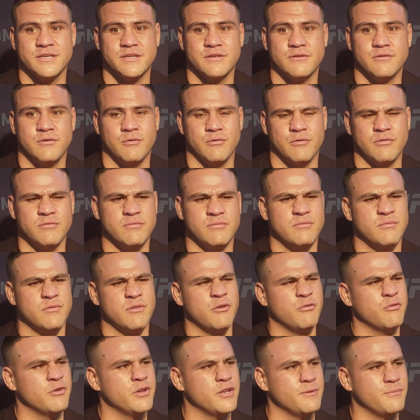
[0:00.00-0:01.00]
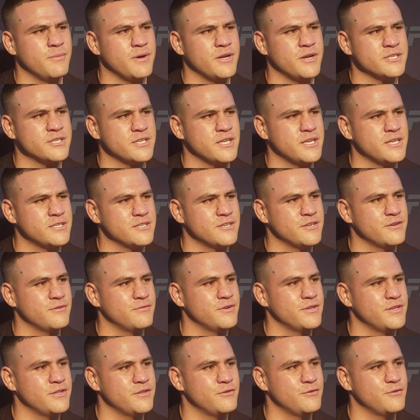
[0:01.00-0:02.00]
Not really martial arts, I don't
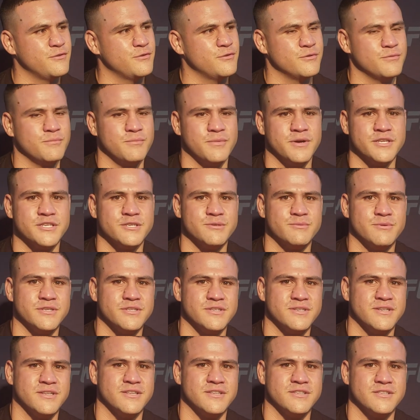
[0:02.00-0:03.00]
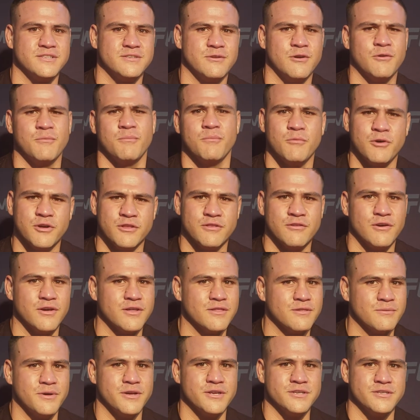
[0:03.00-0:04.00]
really do much martial arts. I'm quite
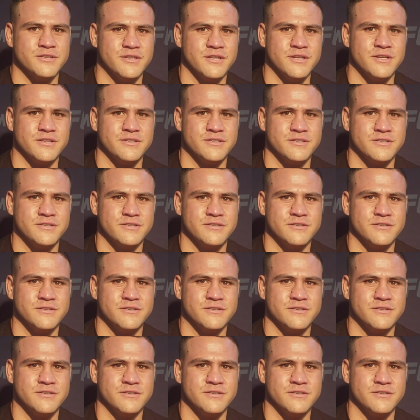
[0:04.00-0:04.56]
tired of martial arts.